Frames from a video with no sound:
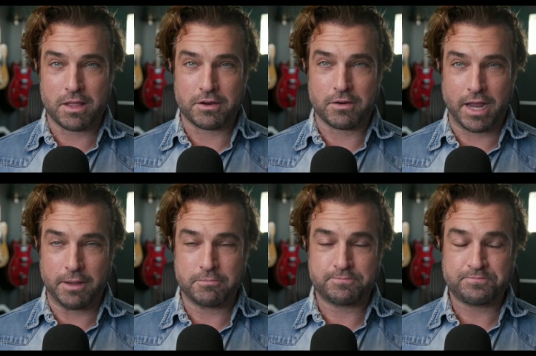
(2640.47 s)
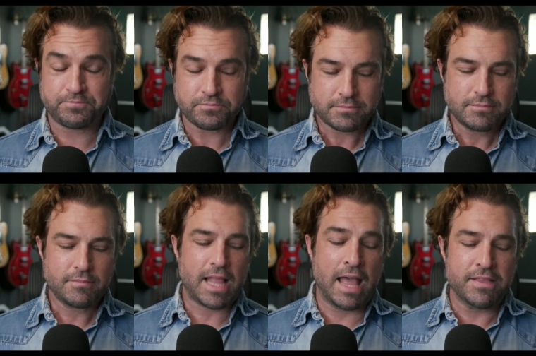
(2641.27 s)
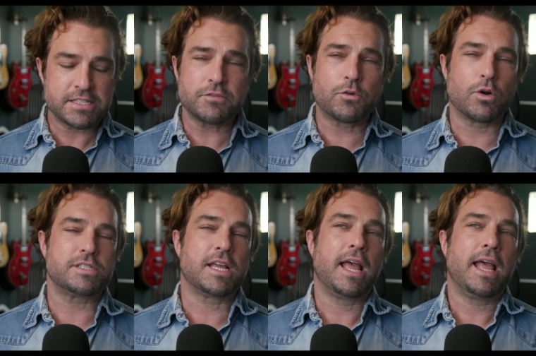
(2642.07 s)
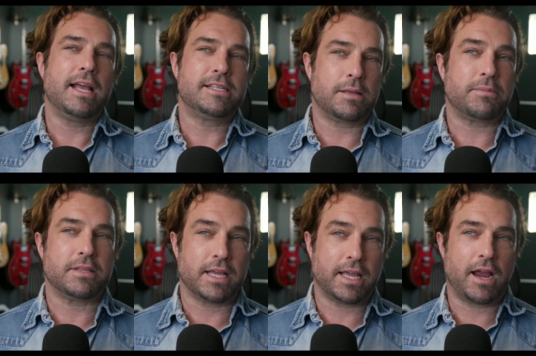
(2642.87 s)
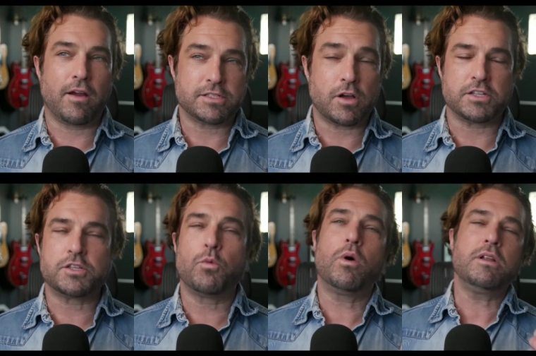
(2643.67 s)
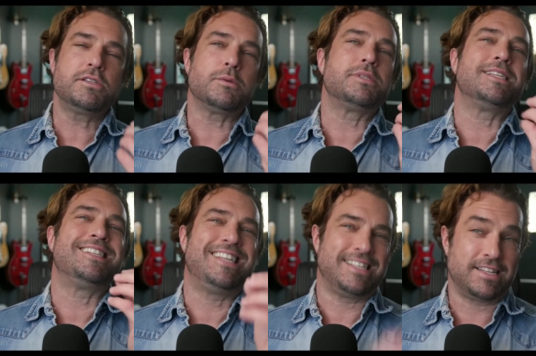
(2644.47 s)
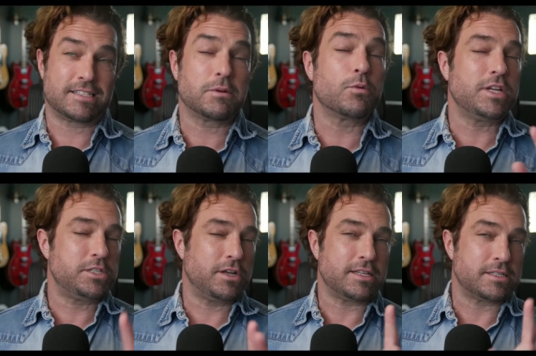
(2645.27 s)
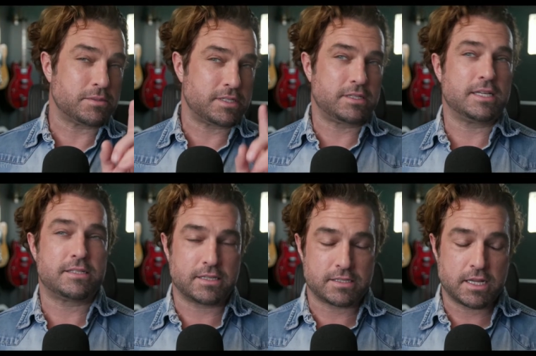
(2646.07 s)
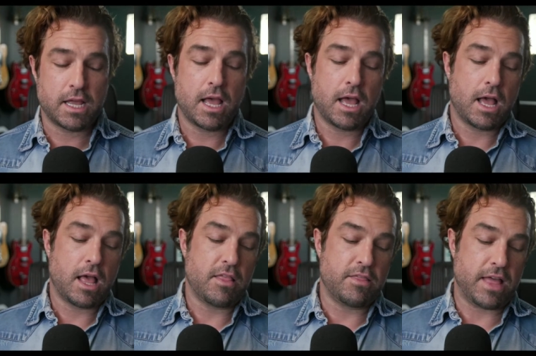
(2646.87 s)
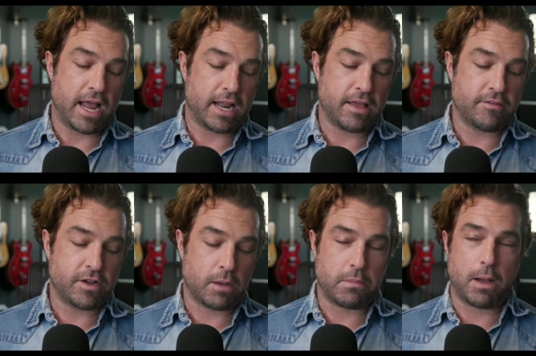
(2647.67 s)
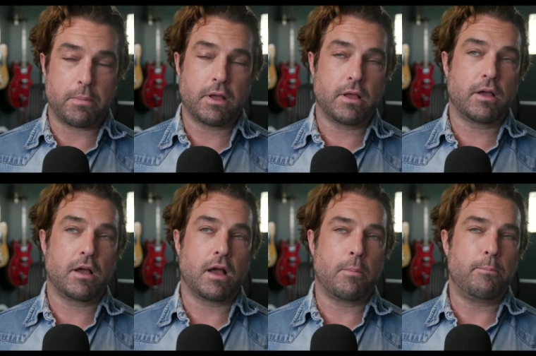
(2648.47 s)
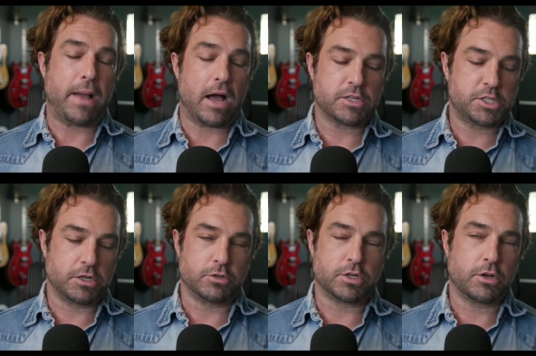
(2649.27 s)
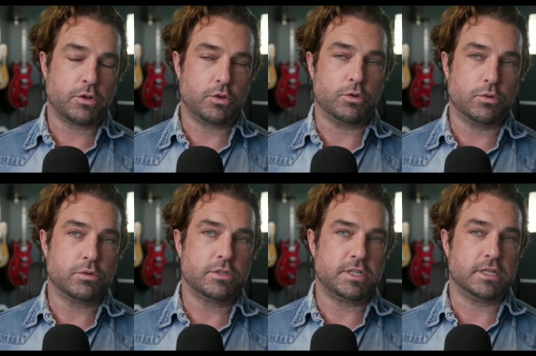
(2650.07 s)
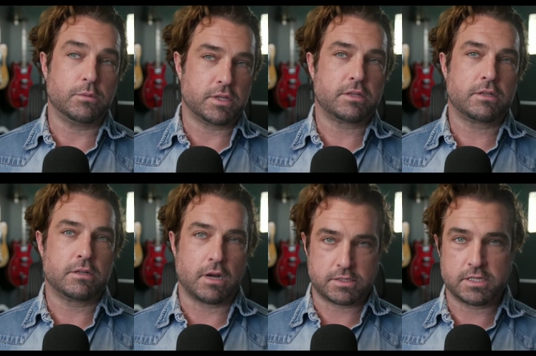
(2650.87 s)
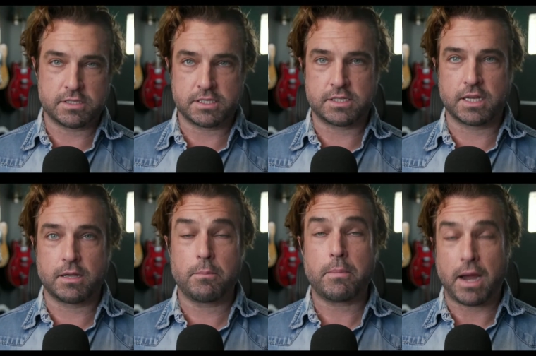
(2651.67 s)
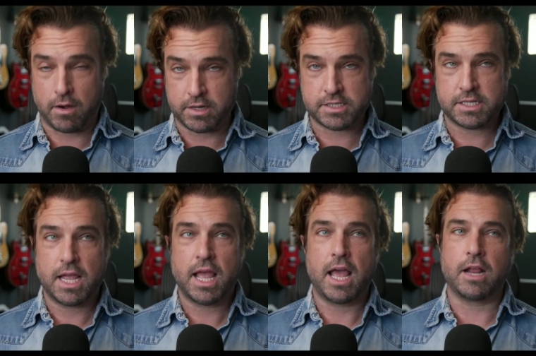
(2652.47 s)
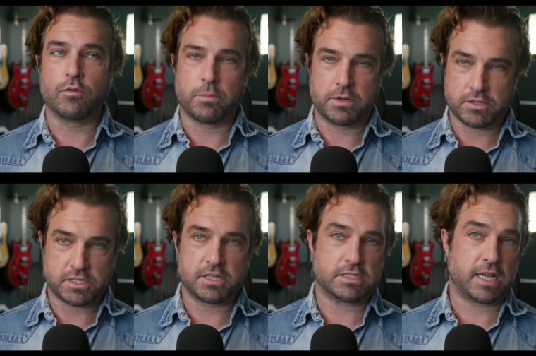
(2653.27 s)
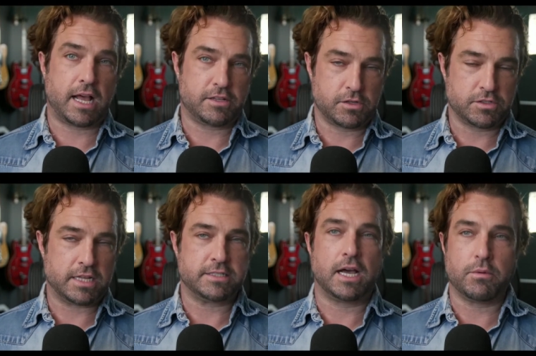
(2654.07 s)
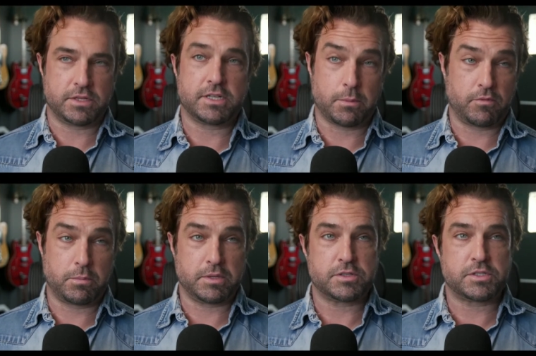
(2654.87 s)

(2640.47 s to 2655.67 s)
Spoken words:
right? And this, of course, is something that carries on. So what are some statistics? I want to read you guys some statistics that have come up about children who deal with narcissistic parents and grew up in narcissistic households and dealt with this type of abuse.